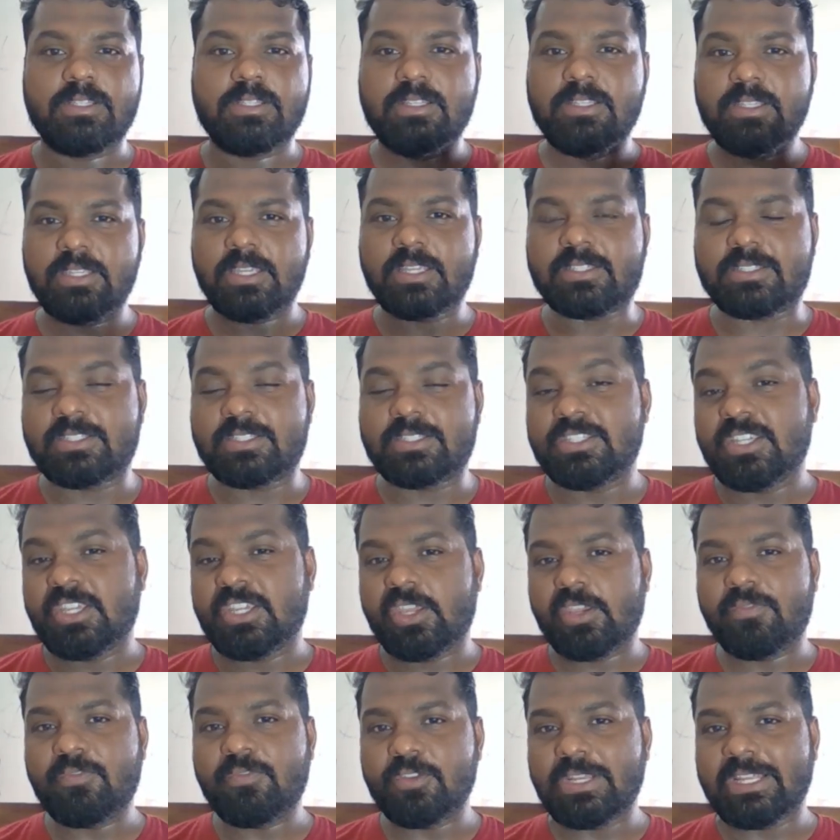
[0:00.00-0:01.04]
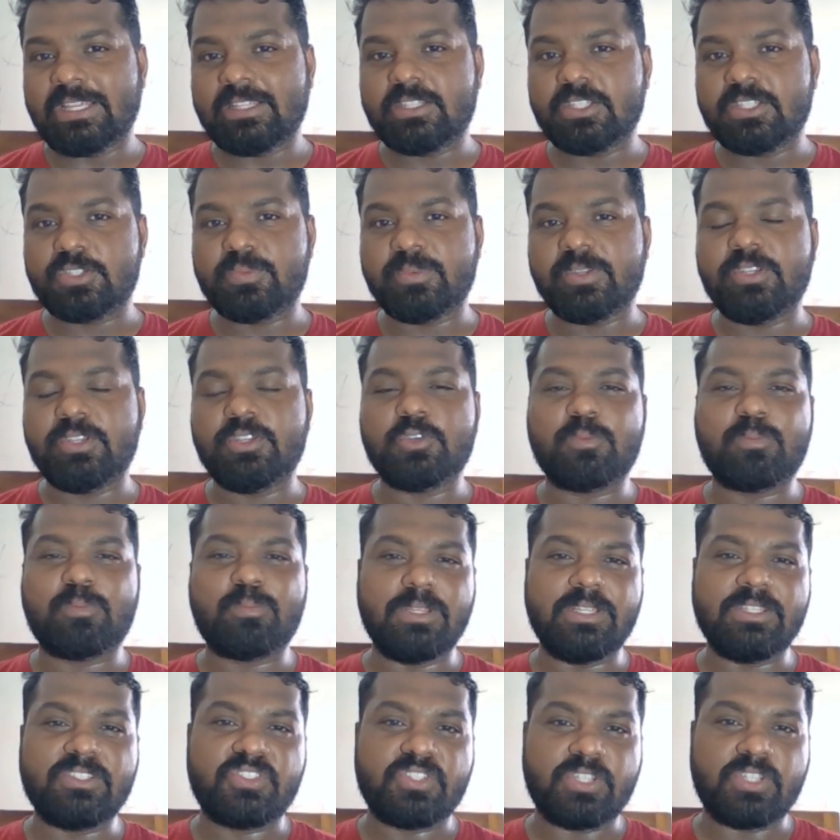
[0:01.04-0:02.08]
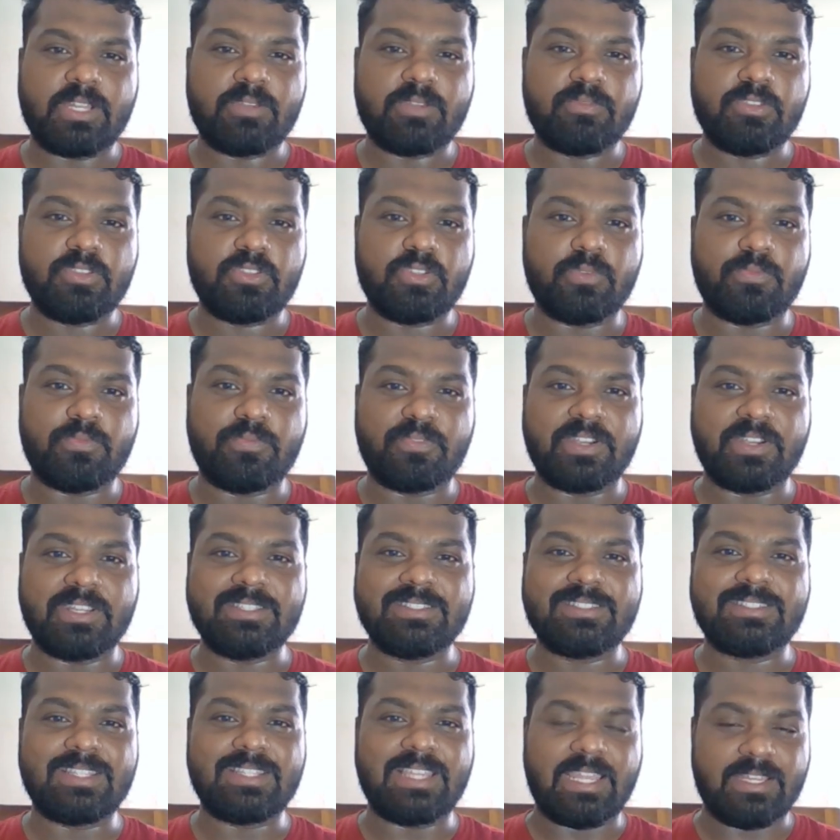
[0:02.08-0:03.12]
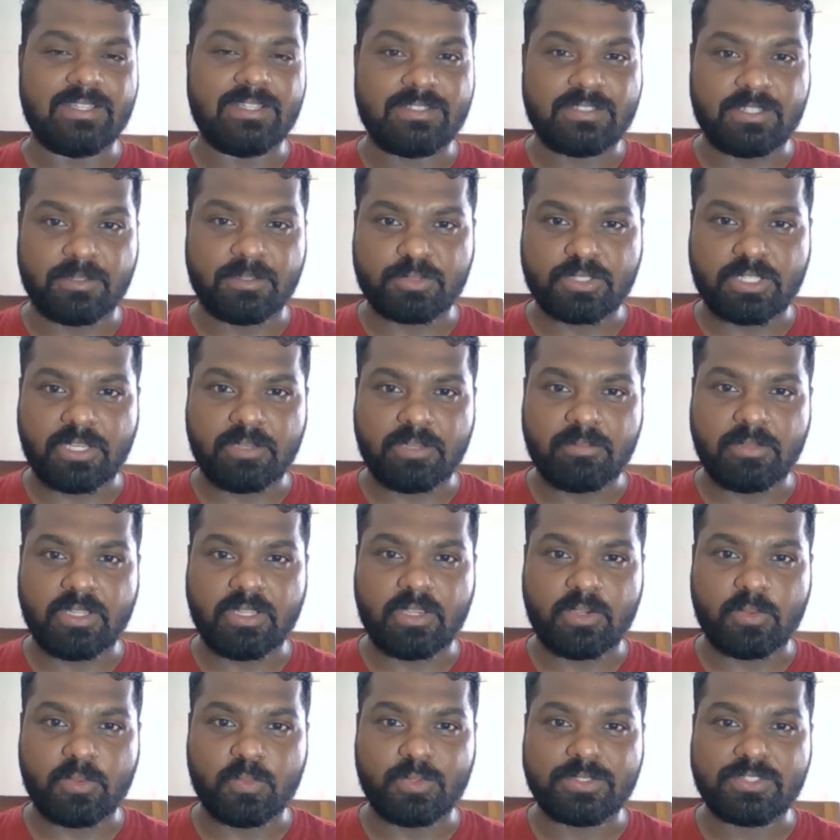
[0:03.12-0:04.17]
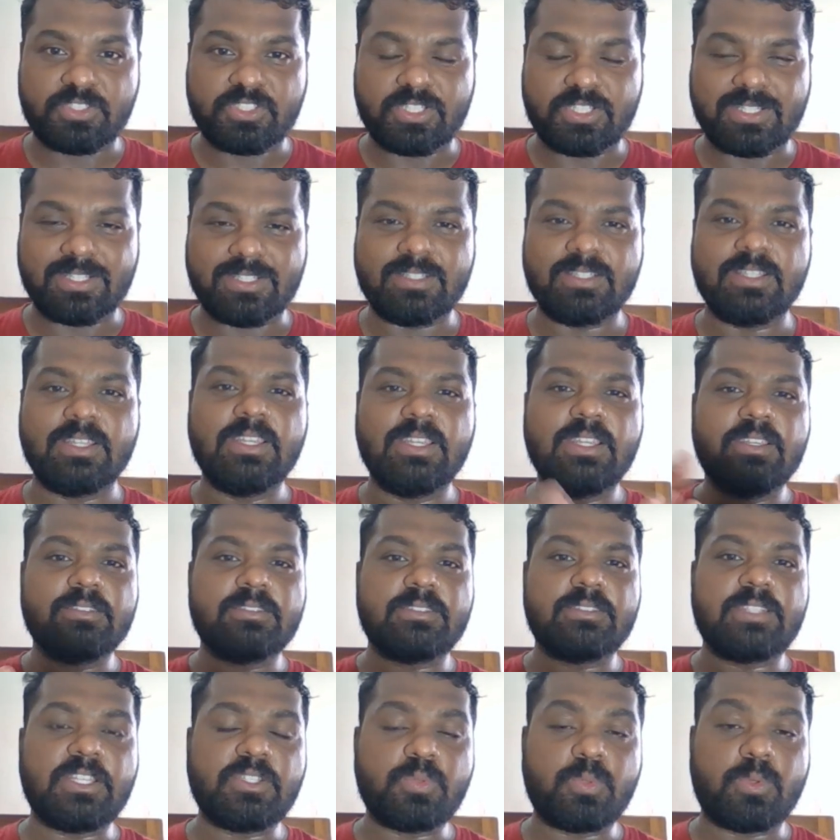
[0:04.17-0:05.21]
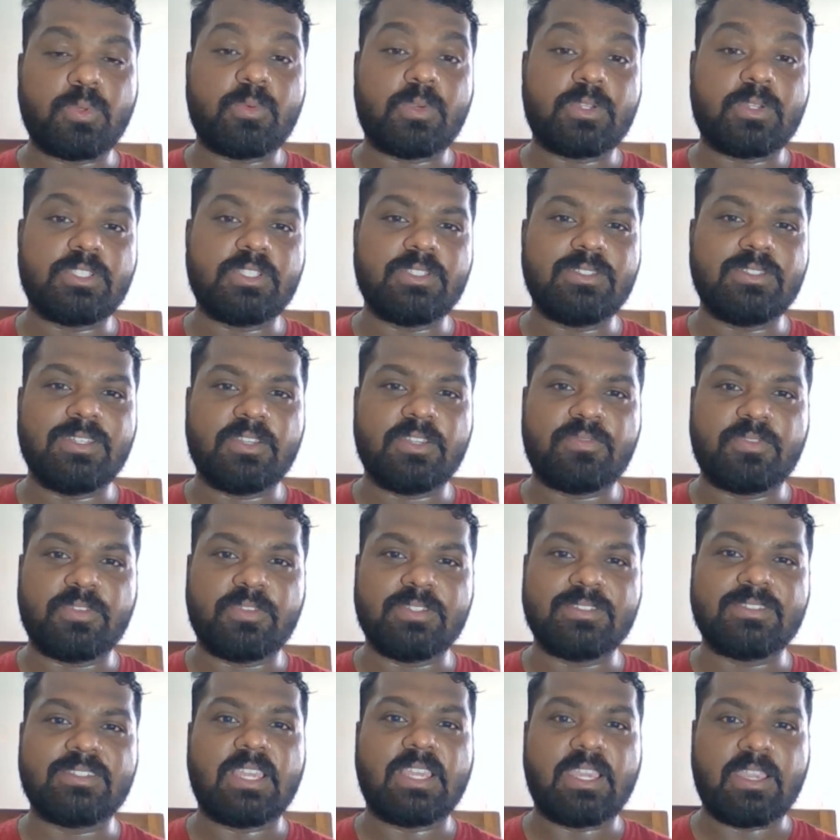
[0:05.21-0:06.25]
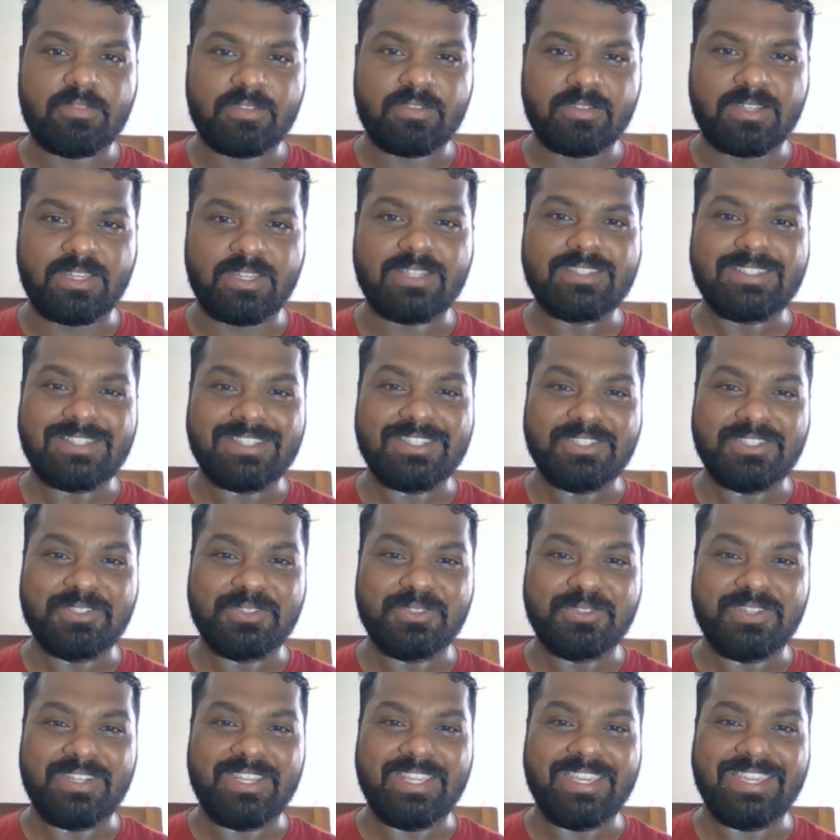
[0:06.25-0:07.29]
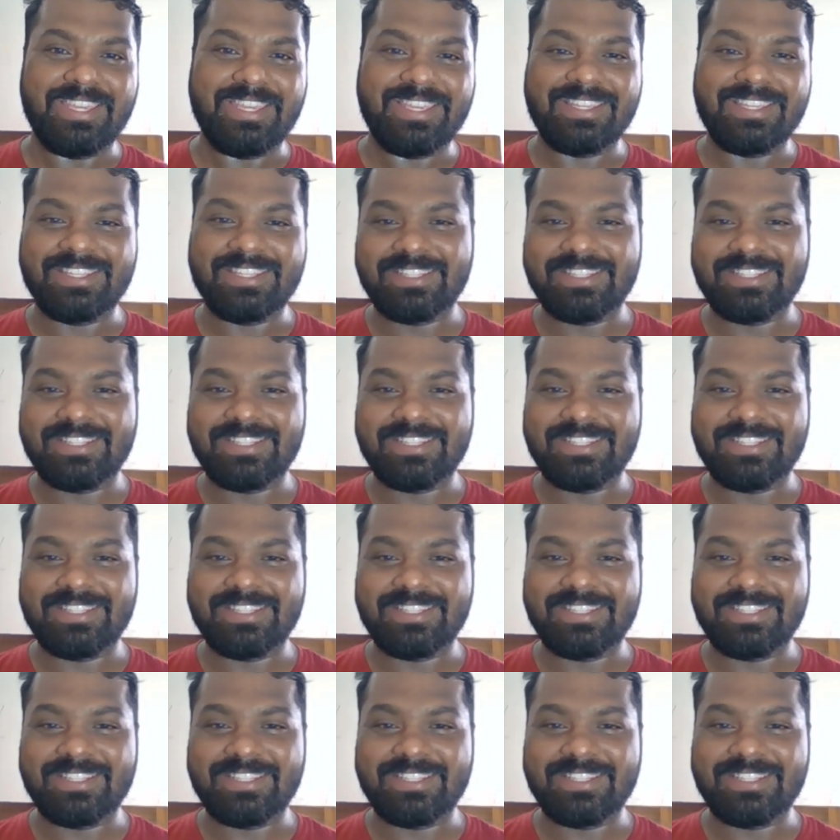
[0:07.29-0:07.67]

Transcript: Yes, if you like this video, please share with your friends and subscribe my HowXT channel. Thanks for watching, dear friends. Have a great and good day.